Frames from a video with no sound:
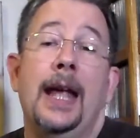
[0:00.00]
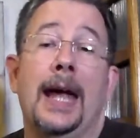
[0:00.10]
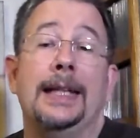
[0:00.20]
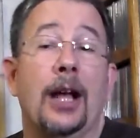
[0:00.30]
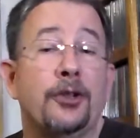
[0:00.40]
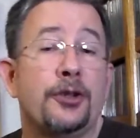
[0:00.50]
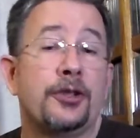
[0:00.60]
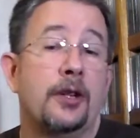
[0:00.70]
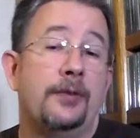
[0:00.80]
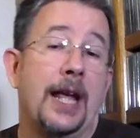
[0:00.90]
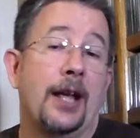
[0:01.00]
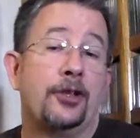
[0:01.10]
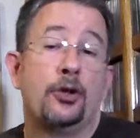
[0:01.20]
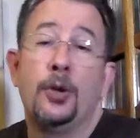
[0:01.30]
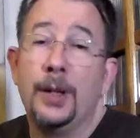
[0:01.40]
and they also served
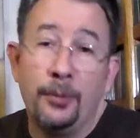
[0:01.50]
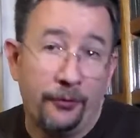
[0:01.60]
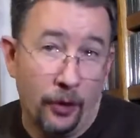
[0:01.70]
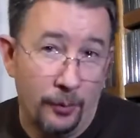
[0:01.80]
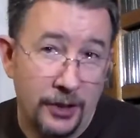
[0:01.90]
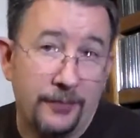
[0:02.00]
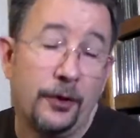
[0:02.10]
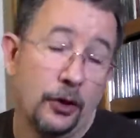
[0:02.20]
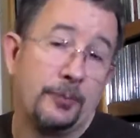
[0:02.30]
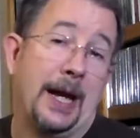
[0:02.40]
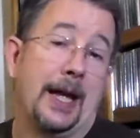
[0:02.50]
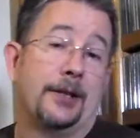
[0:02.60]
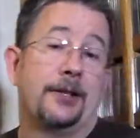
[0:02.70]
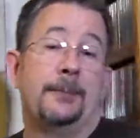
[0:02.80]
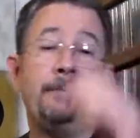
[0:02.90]
as touring performers for those
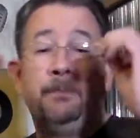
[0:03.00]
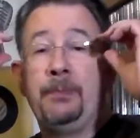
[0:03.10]
bands.